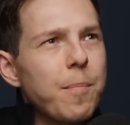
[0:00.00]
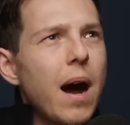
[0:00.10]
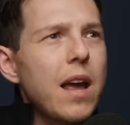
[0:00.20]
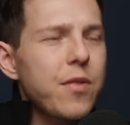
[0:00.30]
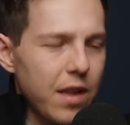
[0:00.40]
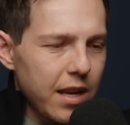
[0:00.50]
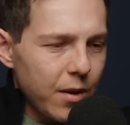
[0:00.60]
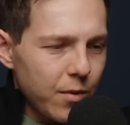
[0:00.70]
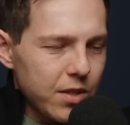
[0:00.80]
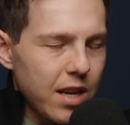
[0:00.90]
but my
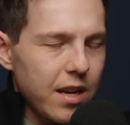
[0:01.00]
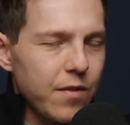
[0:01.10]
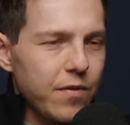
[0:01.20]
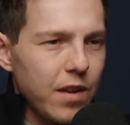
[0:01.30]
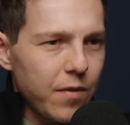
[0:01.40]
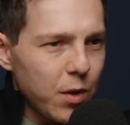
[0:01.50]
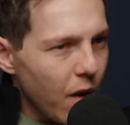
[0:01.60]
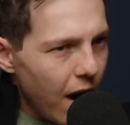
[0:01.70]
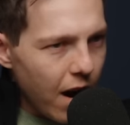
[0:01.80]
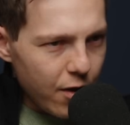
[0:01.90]
thinking was that if if you
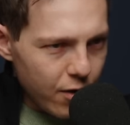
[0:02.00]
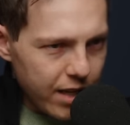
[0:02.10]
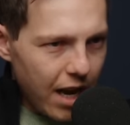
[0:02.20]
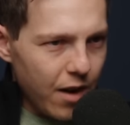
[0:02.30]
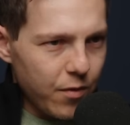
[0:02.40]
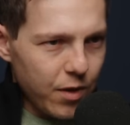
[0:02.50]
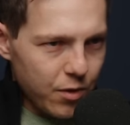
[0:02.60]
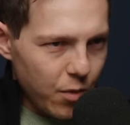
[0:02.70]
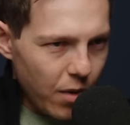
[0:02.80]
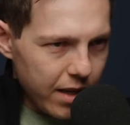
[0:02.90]
hunker down for
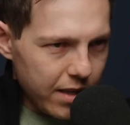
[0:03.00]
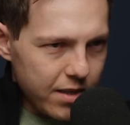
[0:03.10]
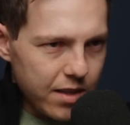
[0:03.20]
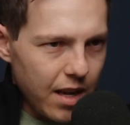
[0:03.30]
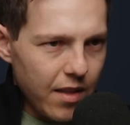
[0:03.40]
your 20s mm -hmm.